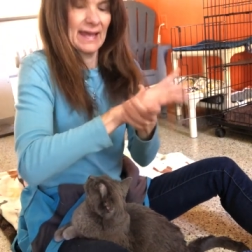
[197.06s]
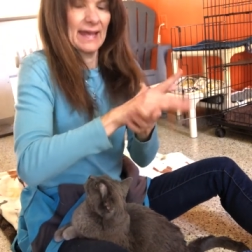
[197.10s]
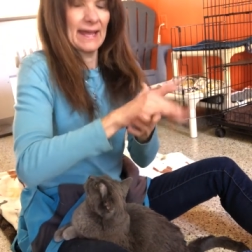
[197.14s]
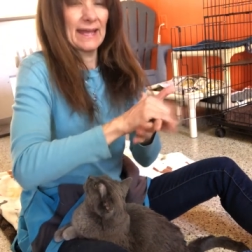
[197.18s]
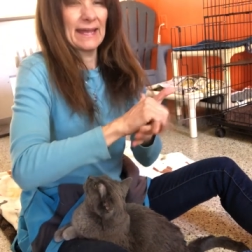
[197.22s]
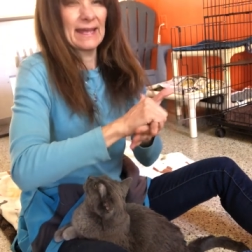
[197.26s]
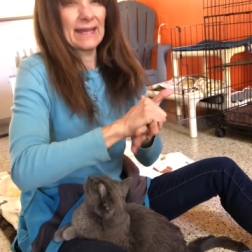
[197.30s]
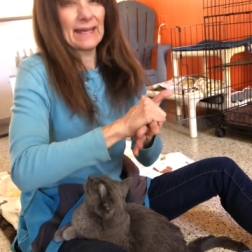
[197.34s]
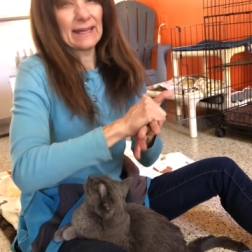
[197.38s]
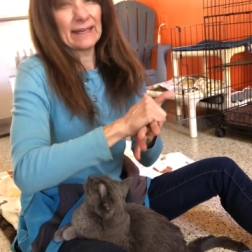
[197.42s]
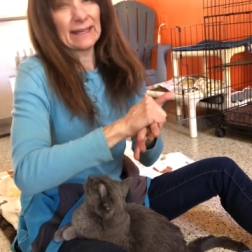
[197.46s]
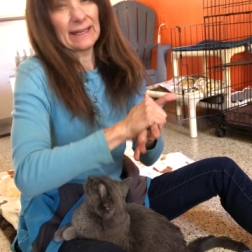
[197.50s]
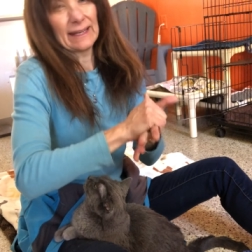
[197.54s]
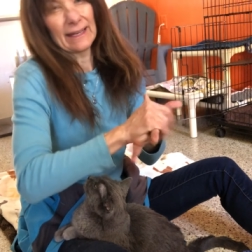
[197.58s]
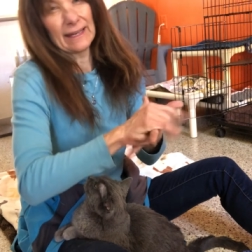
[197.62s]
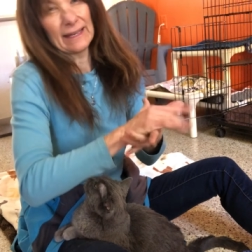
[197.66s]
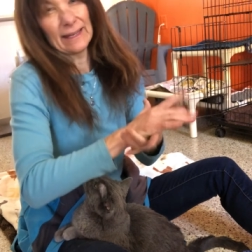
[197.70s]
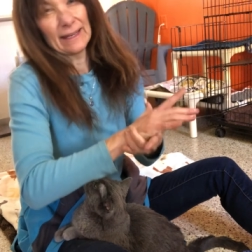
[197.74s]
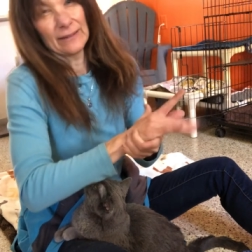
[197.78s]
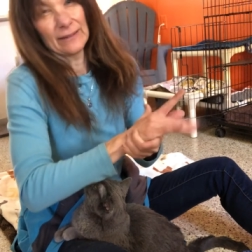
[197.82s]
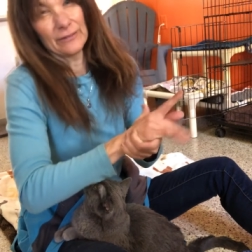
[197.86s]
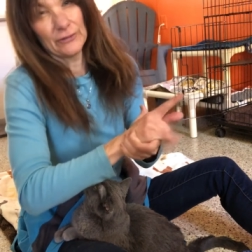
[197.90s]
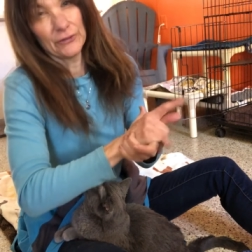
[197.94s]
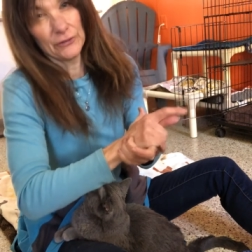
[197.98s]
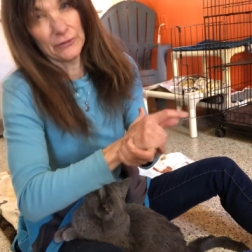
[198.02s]
And I
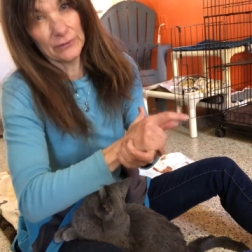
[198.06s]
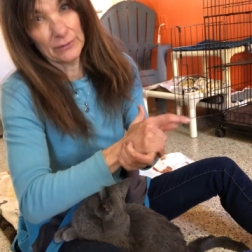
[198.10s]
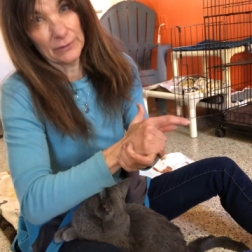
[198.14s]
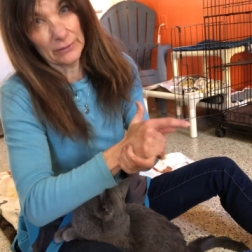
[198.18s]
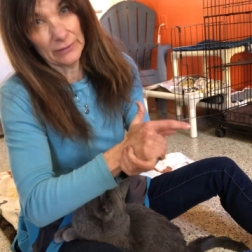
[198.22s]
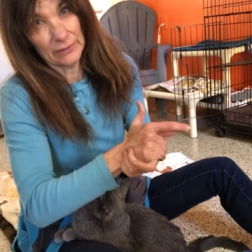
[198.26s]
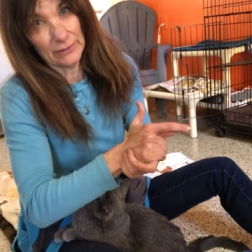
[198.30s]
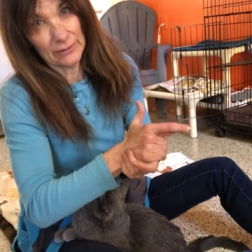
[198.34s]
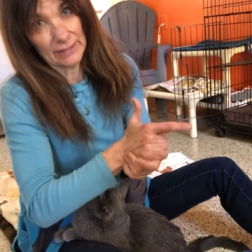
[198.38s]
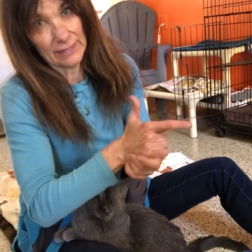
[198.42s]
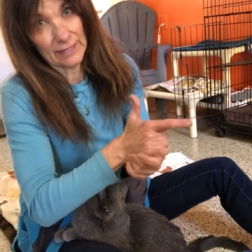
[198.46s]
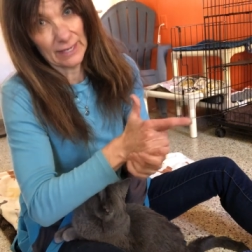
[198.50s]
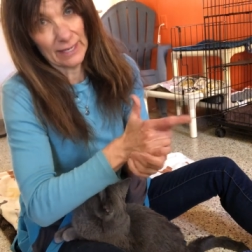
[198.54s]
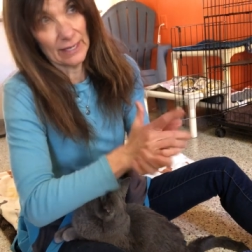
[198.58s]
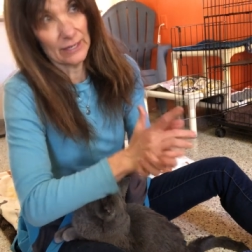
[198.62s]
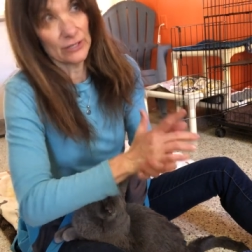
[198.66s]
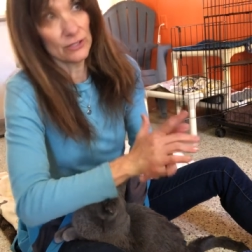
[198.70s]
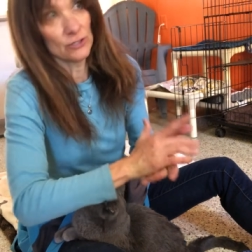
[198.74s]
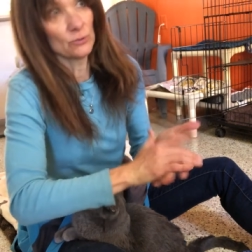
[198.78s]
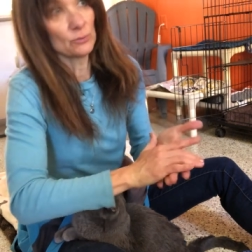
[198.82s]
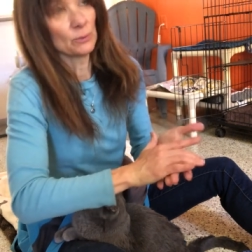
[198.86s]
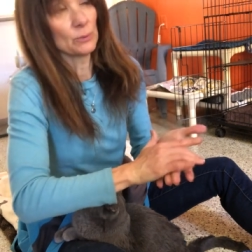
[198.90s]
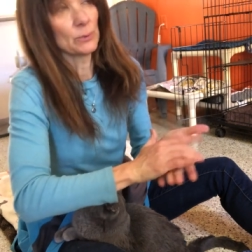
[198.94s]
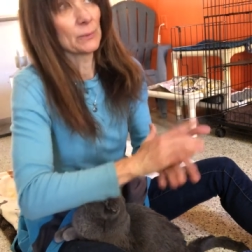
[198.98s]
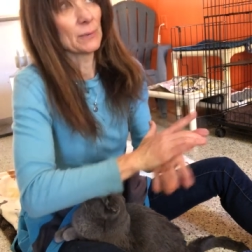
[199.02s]
guess you can decide,
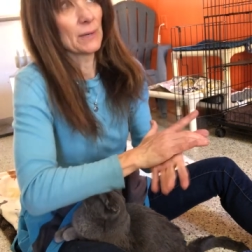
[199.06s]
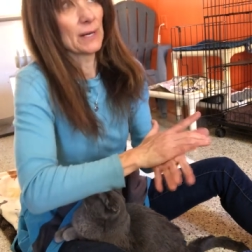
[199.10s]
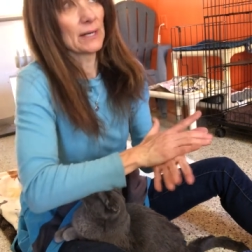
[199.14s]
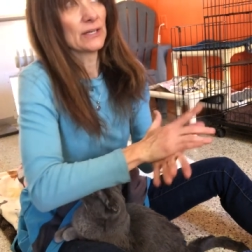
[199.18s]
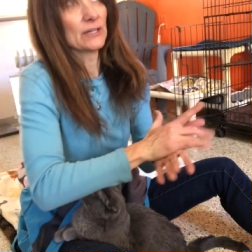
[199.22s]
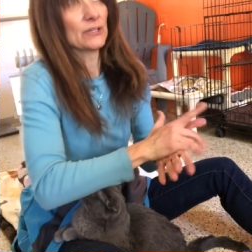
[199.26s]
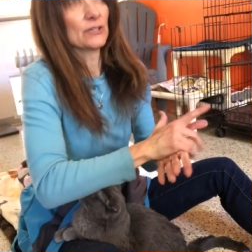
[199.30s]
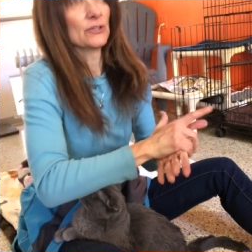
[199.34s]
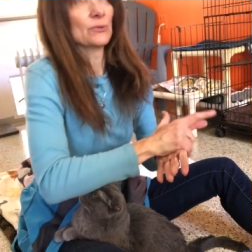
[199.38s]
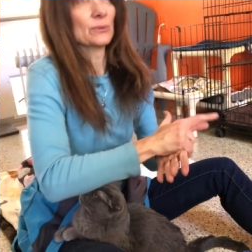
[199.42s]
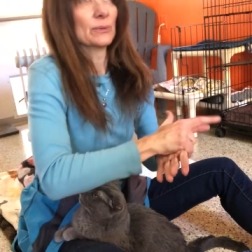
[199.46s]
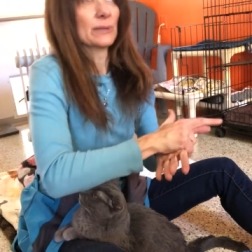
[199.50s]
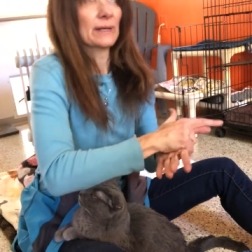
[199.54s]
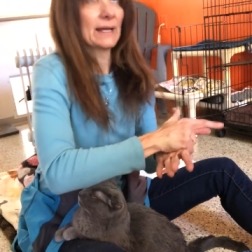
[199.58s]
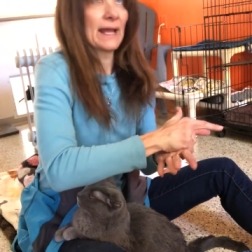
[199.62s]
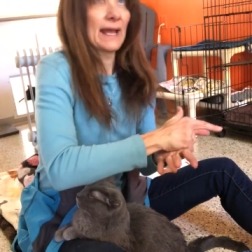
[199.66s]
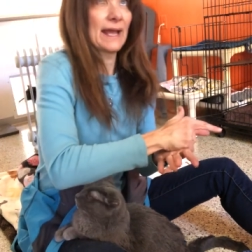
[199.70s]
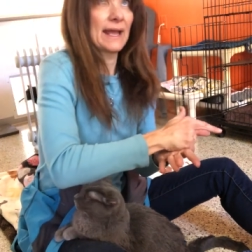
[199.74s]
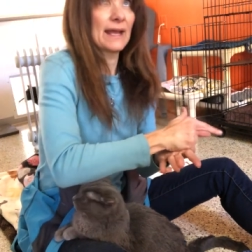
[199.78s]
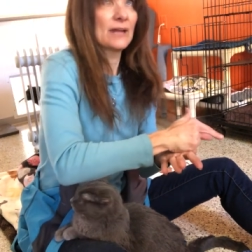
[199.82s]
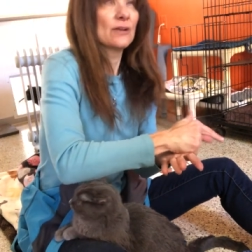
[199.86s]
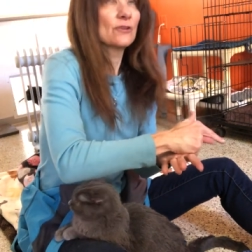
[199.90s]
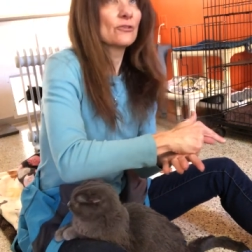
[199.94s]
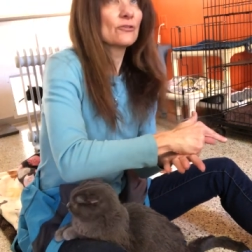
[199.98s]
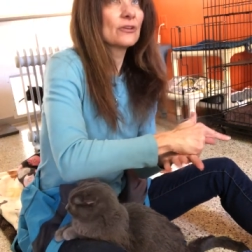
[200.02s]
do we want to do an
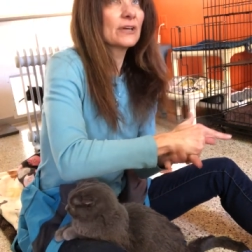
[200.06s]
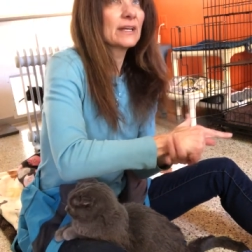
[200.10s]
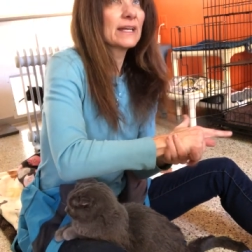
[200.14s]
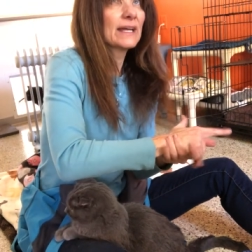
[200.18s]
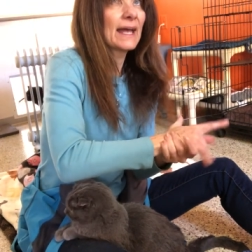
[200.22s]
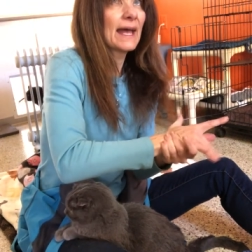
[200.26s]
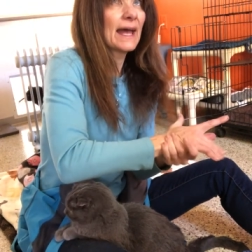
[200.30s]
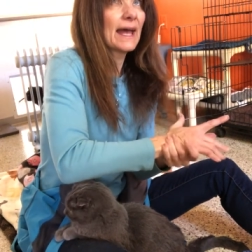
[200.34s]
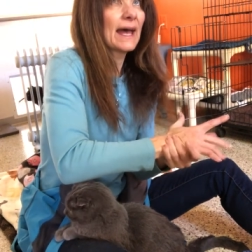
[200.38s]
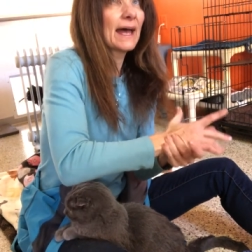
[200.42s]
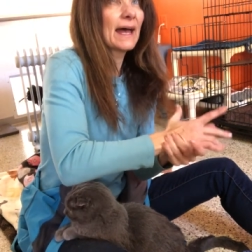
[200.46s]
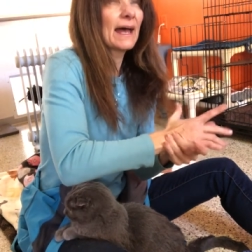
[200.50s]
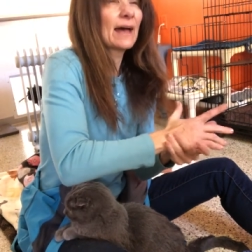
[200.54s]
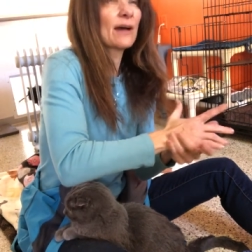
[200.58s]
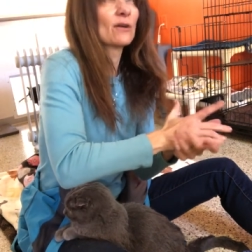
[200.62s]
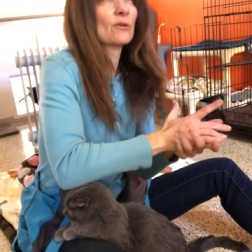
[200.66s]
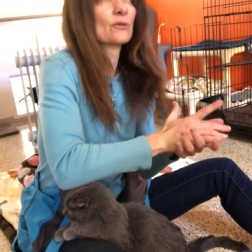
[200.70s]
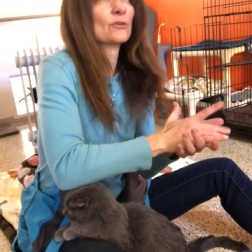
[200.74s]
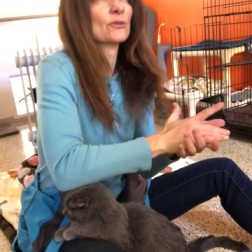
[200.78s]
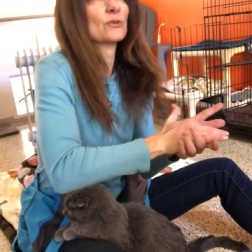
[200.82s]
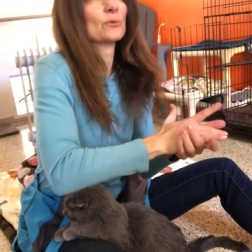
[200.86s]
angry cat or